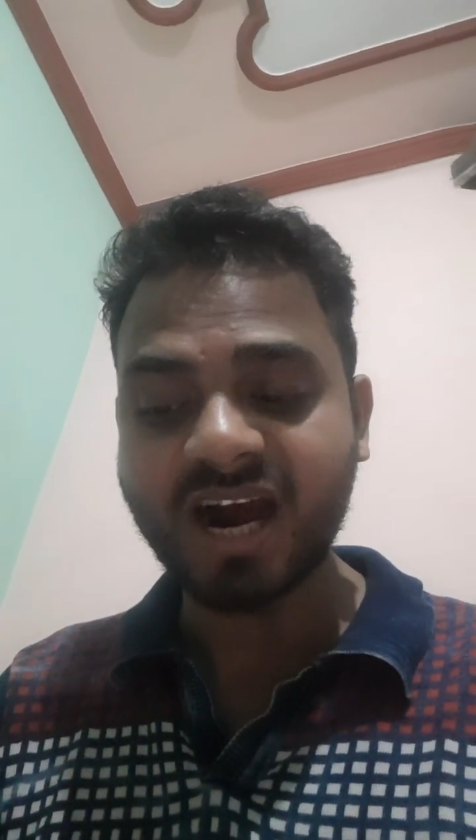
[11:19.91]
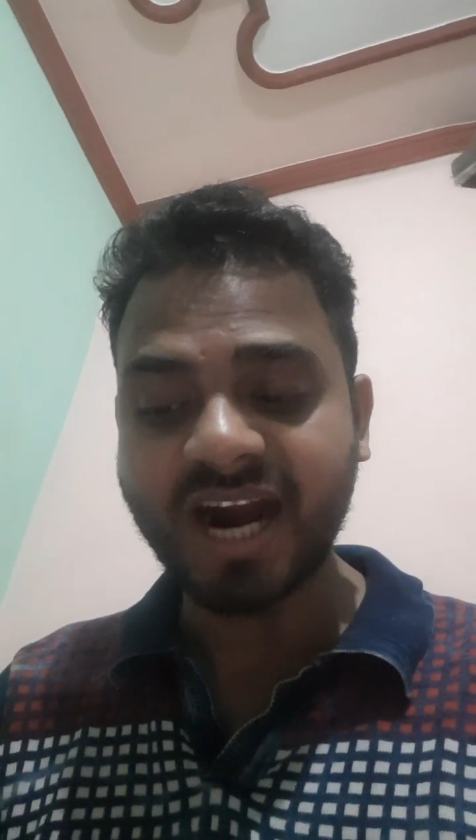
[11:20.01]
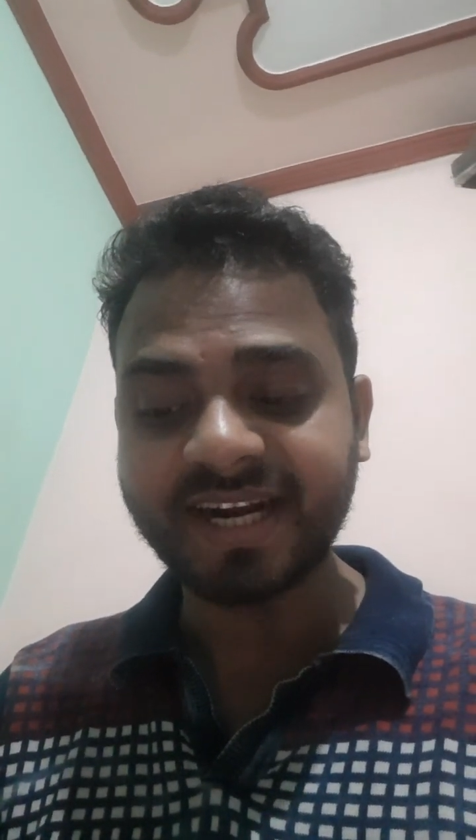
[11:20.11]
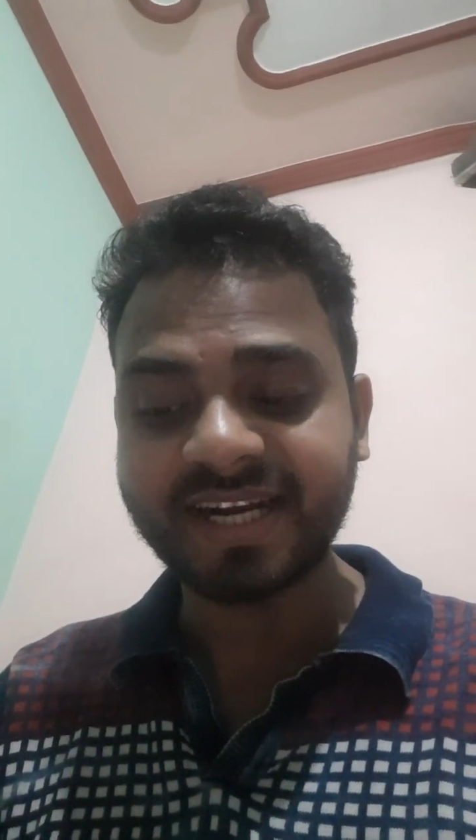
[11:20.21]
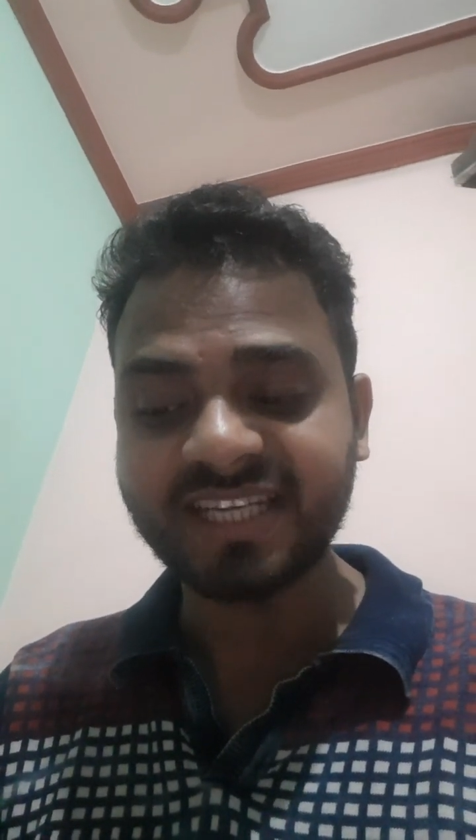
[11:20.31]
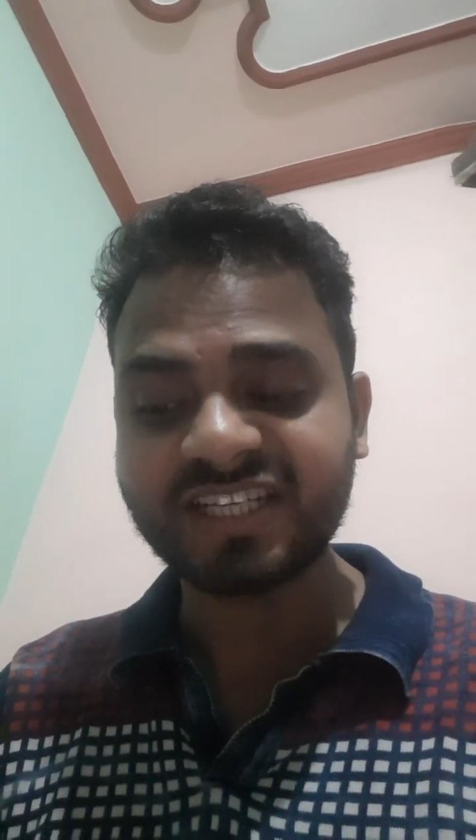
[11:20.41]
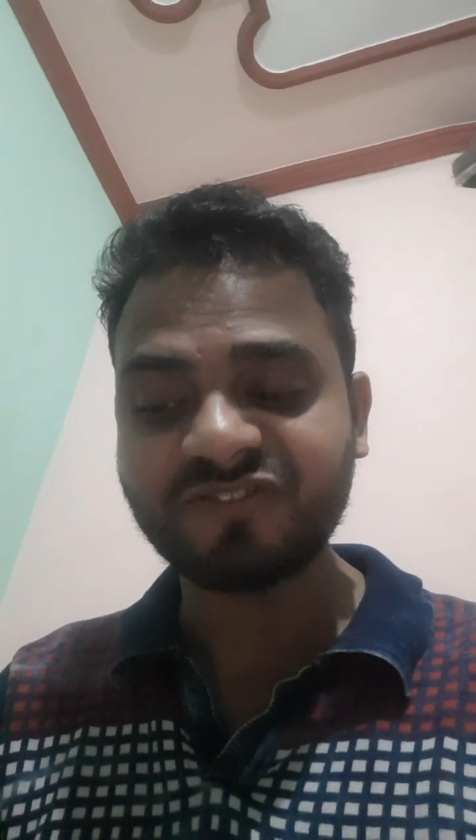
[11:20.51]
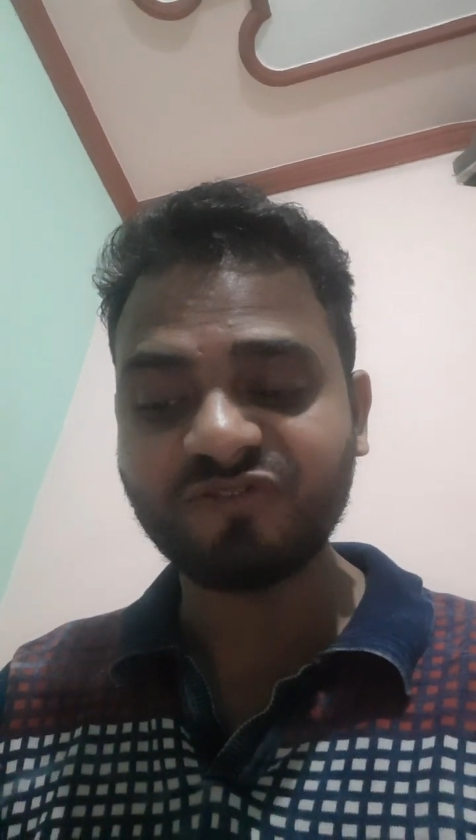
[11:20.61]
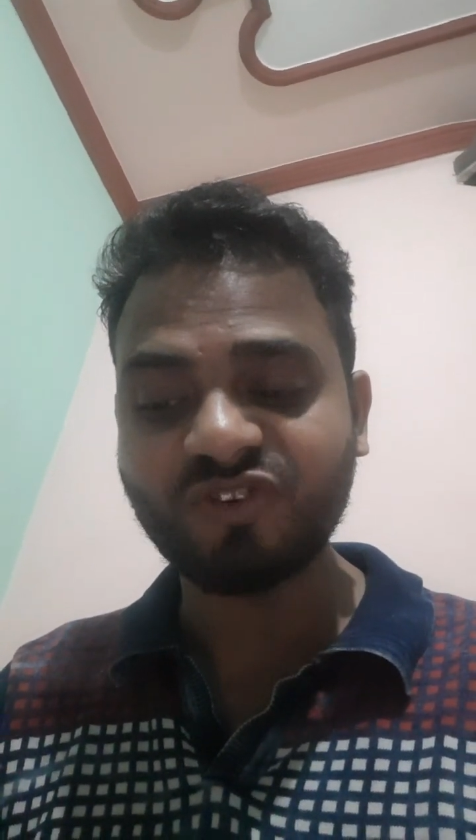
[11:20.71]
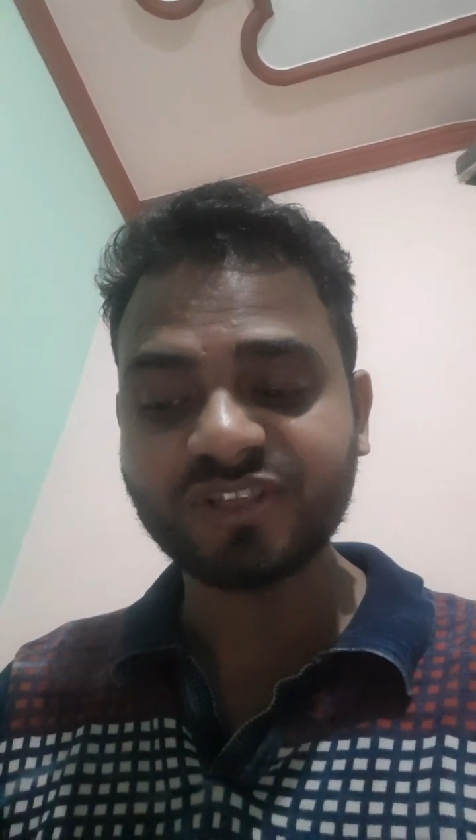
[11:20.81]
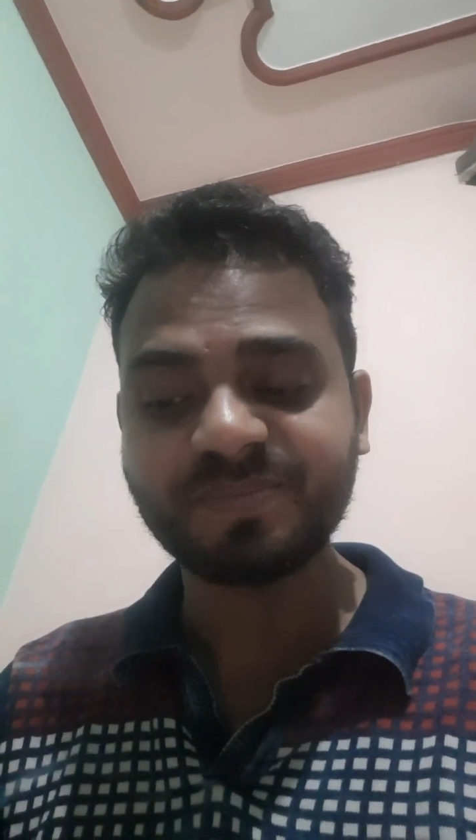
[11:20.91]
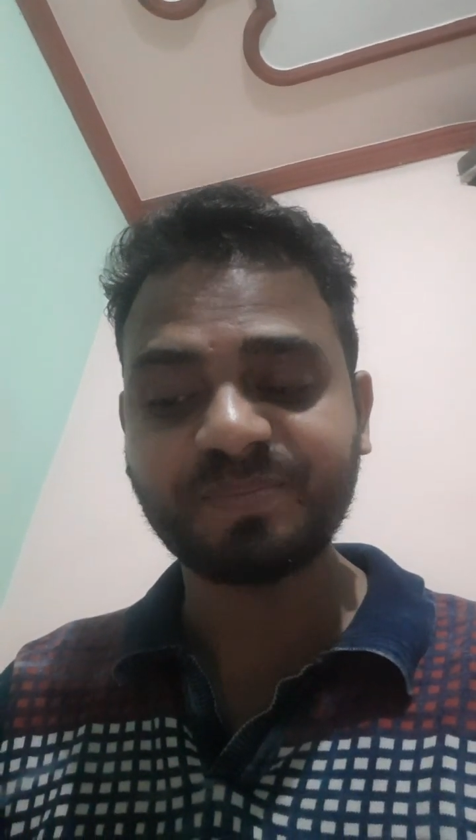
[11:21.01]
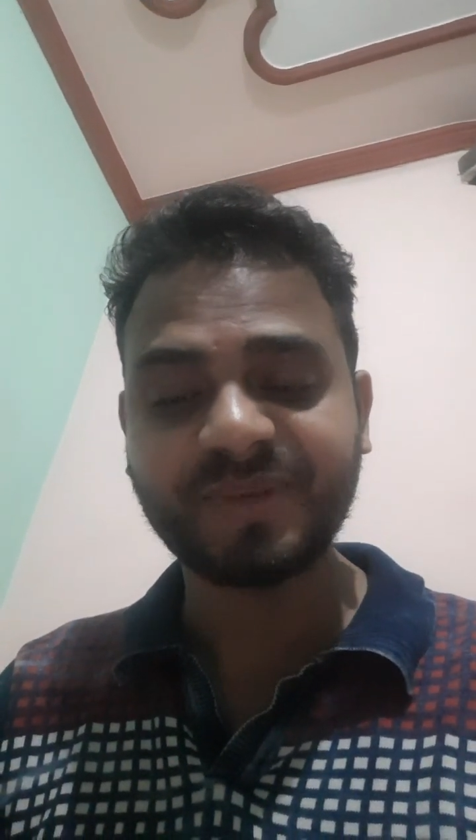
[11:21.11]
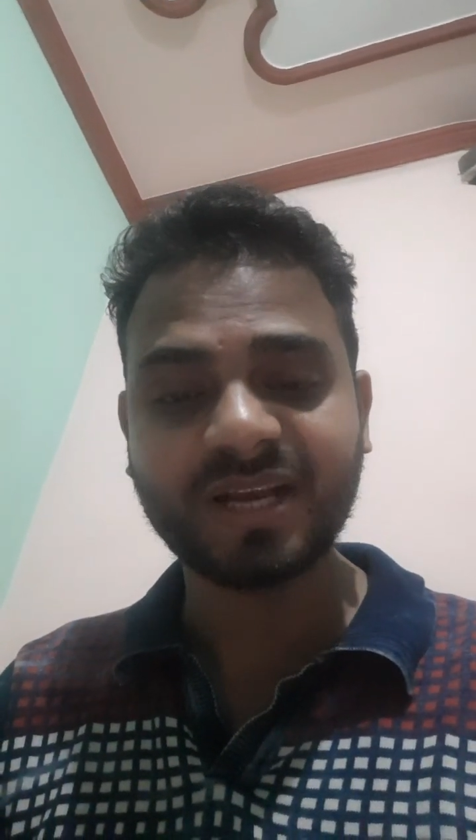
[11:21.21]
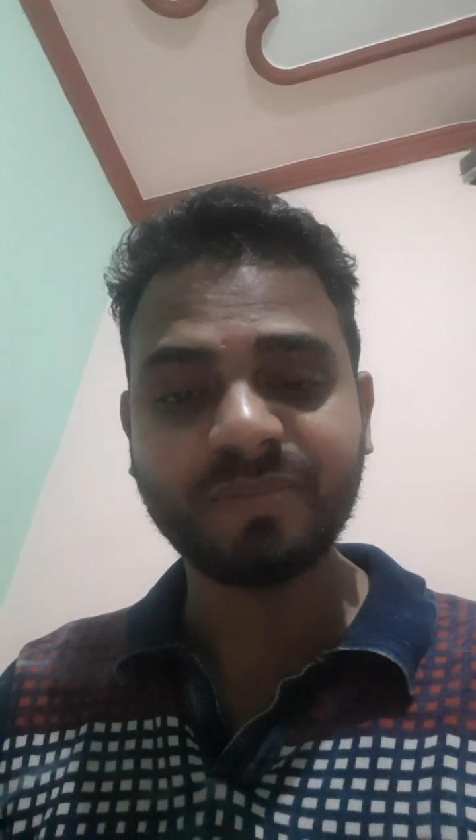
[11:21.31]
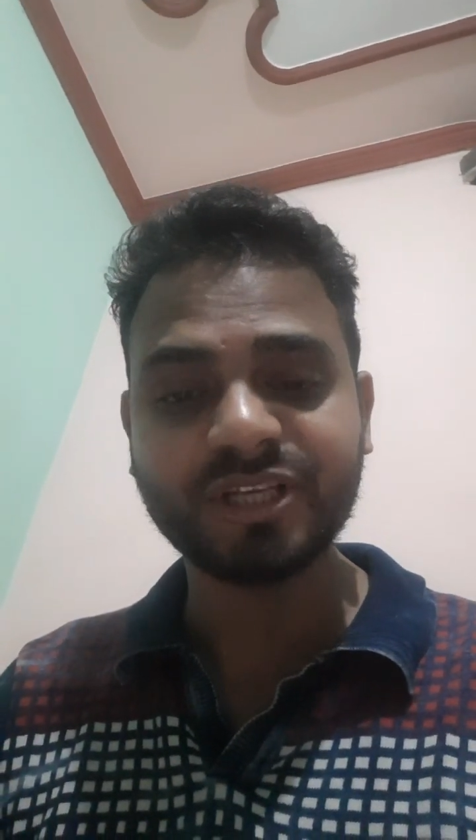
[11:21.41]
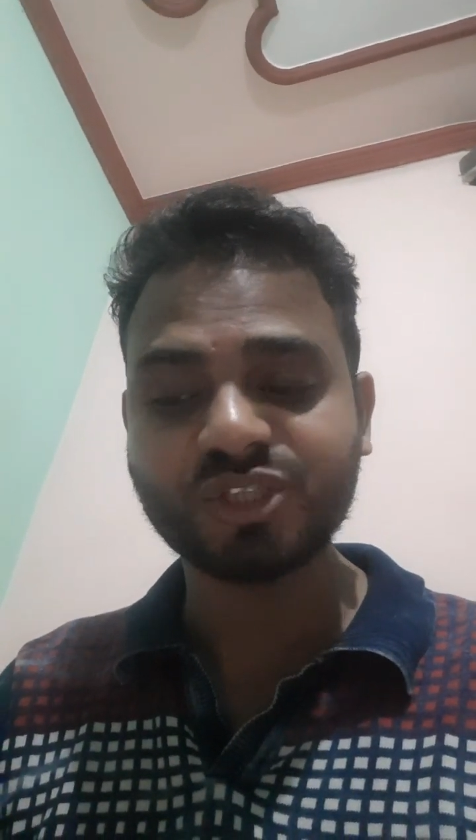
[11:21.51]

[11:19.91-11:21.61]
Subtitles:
artist was becoming